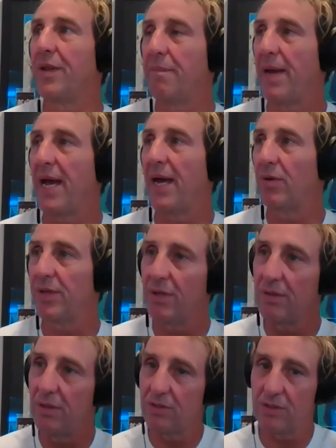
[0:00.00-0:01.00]
the bandwidth. You
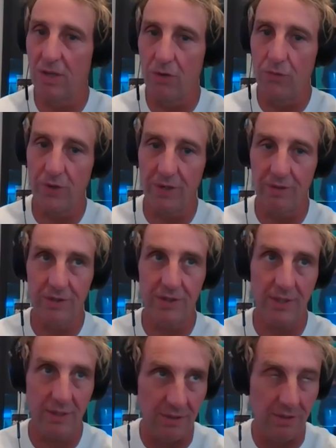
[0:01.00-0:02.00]
lose low
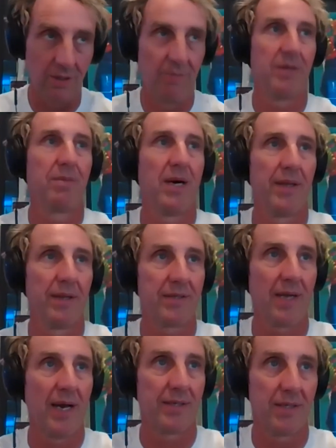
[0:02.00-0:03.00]
frequency determined by the
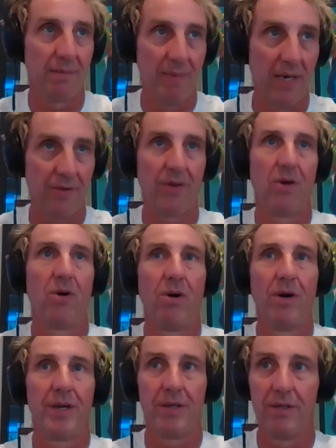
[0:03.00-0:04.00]
size of the mouth of the
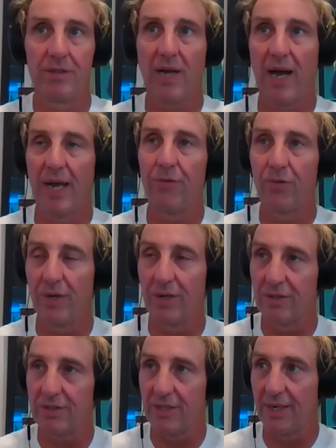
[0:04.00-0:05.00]
horn, and you lose high
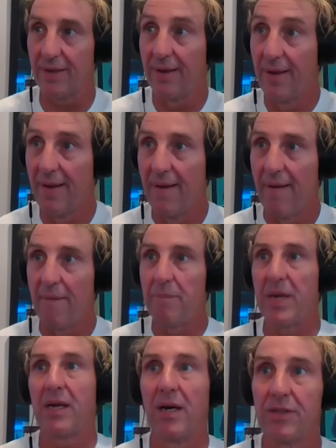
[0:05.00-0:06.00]
frequency
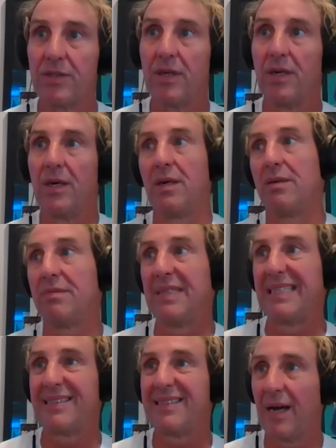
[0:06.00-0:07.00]
because the
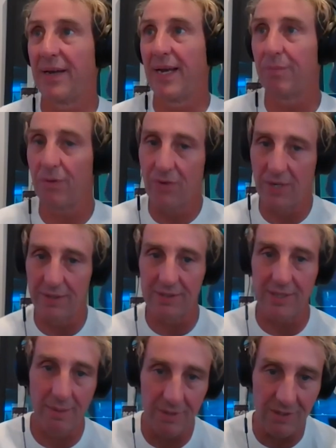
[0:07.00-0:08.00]
it's not amplified the
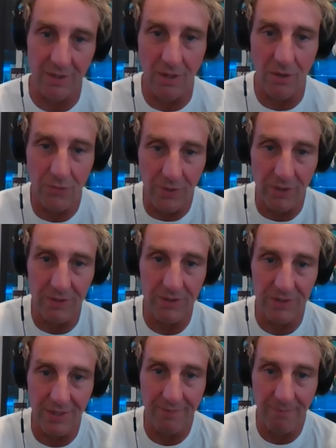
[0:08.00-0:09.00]
same as the low
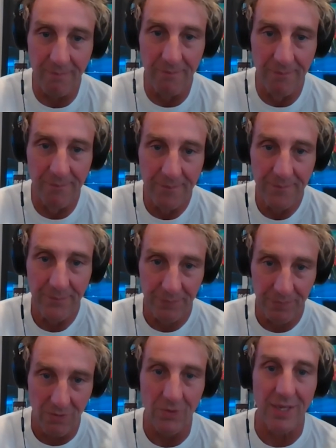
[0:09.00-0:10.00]
frequency. Very
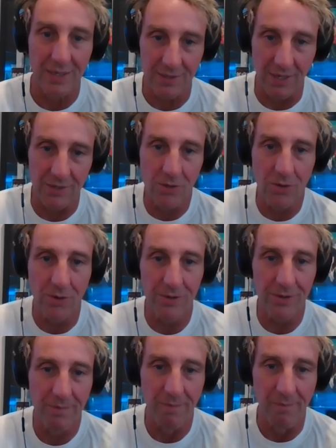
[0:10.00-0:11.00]
interesting for that size horn.